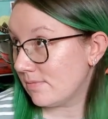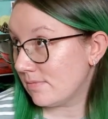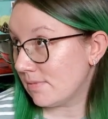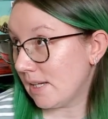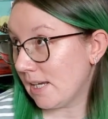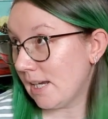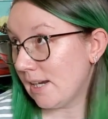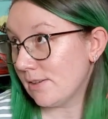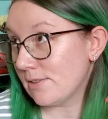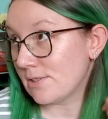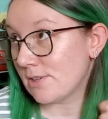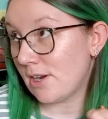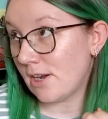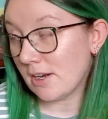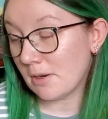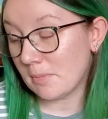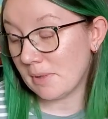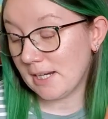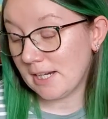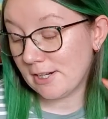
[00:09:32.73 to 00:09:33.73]
my hair's caught
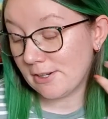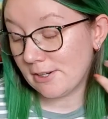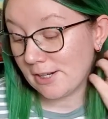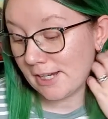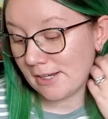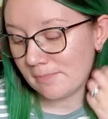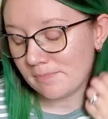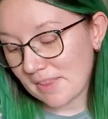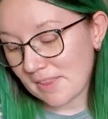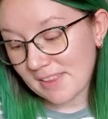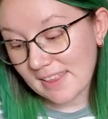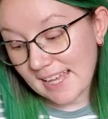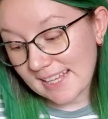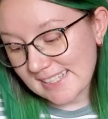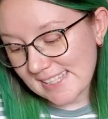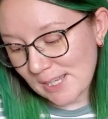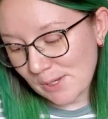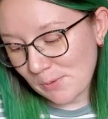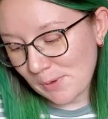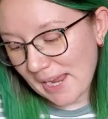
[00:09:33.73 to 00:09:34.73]
on my earring. The last
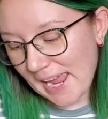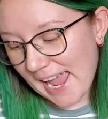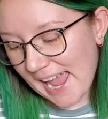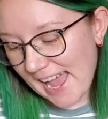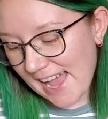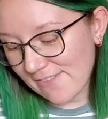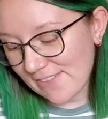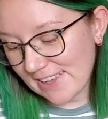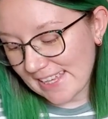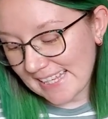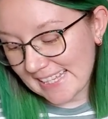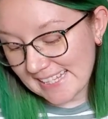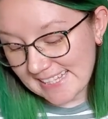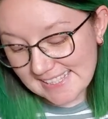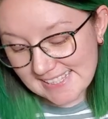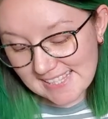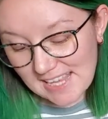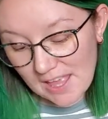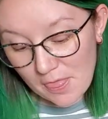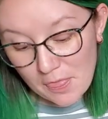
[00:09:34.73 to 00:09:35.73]
thing we have
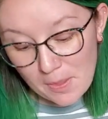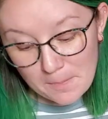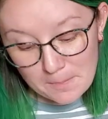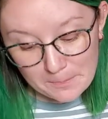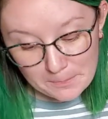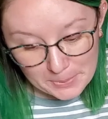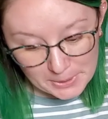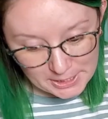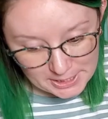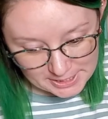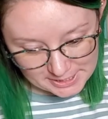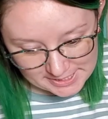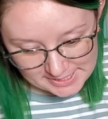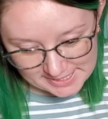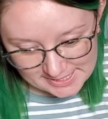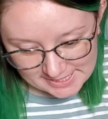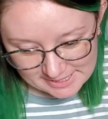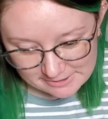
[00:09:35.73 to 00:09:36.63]
is the book.